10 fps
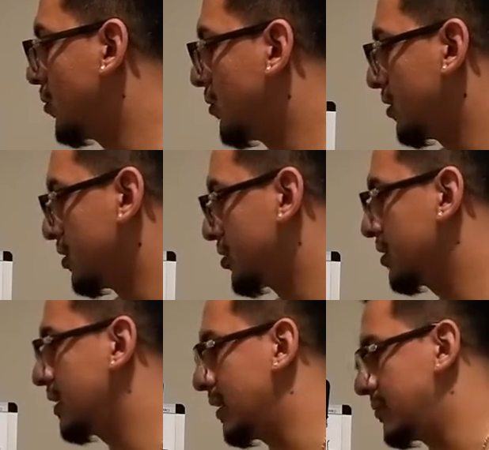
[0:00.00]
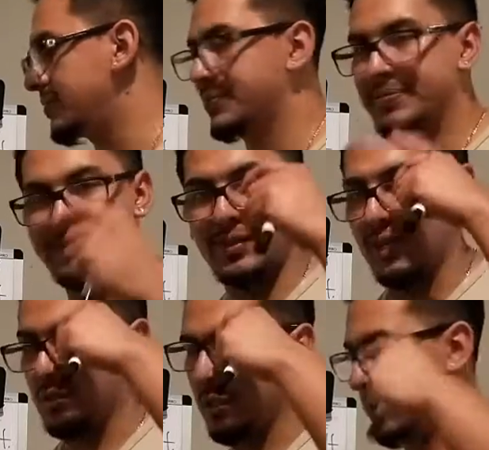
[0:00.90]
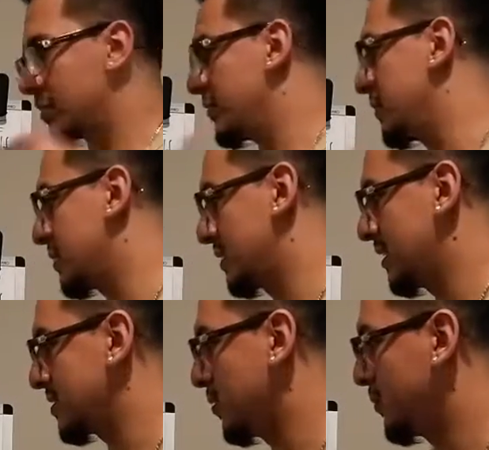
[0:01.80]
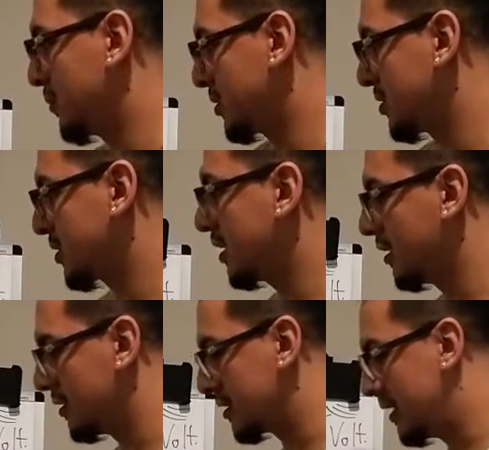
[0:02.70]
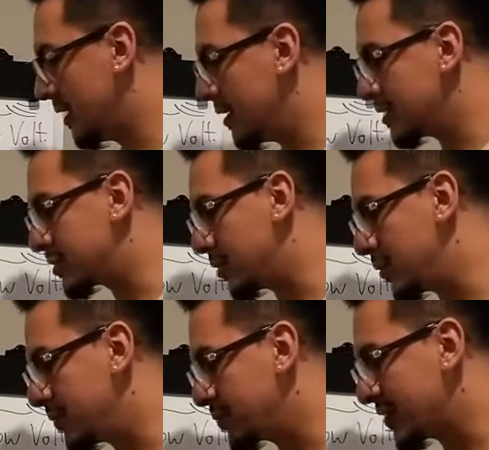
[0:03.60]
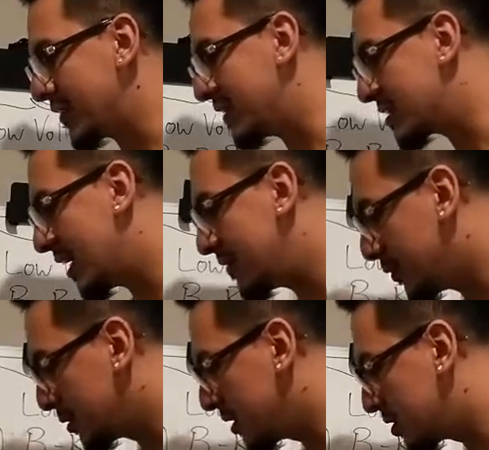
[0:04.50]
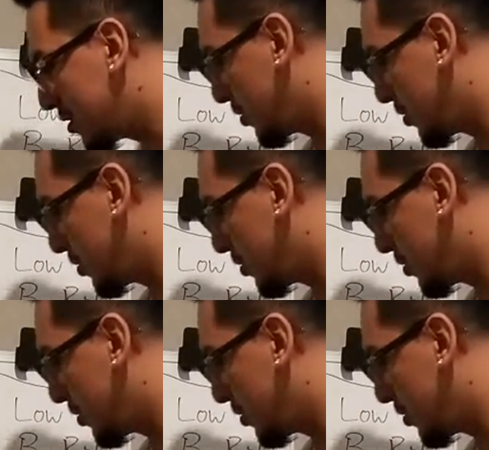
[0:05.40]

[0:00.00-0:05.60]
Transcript: orange. Yeah, I was getting a little confused because that's low voltage colors. So if it's high voltage,